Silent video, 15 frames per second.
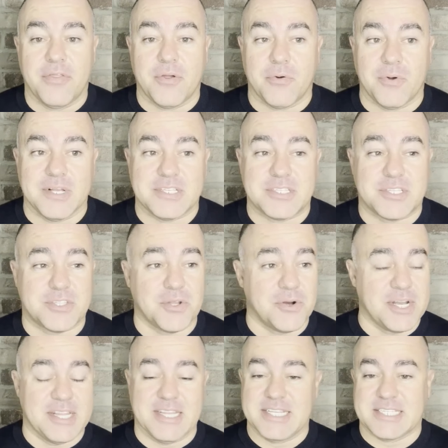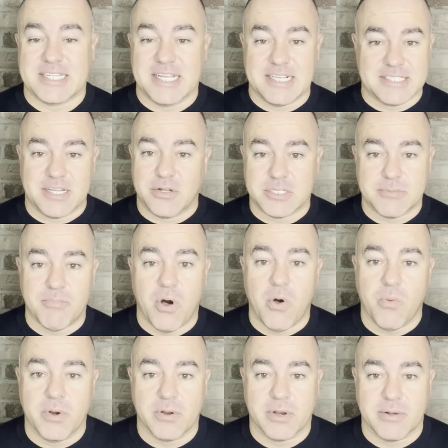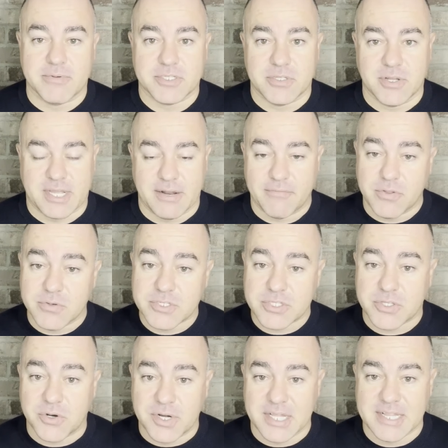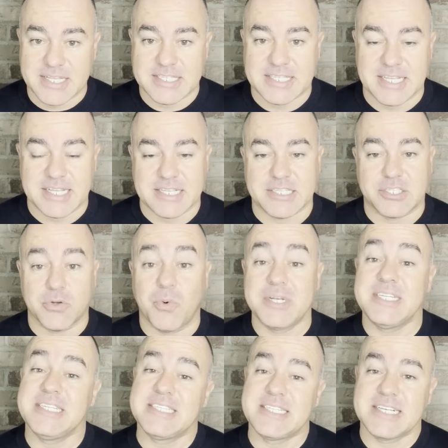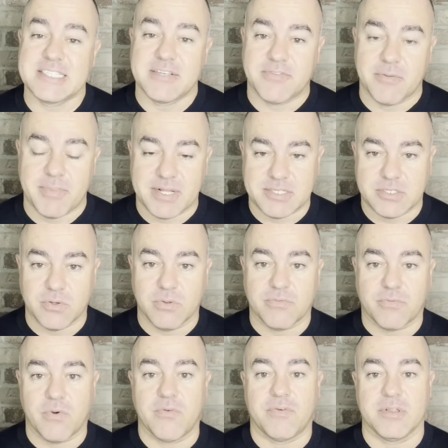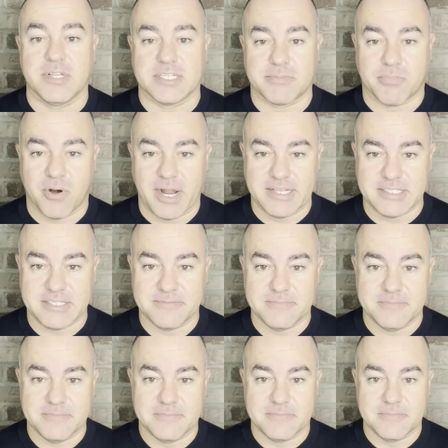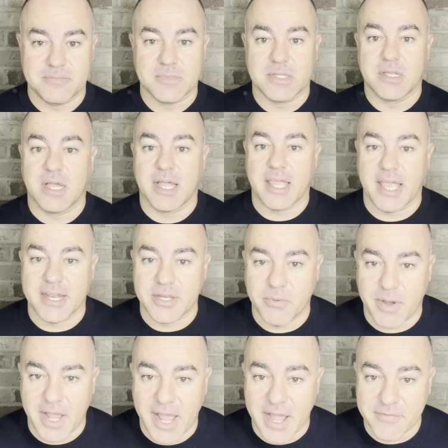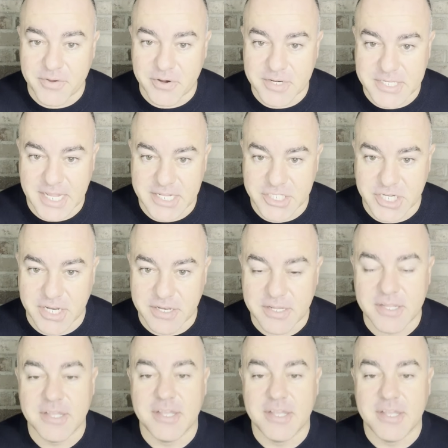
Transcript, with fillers: there was 30 listings in a small window that I was looking at. Of those 30 listings, 26 of them had sold for over list price. Again, do I have your attention?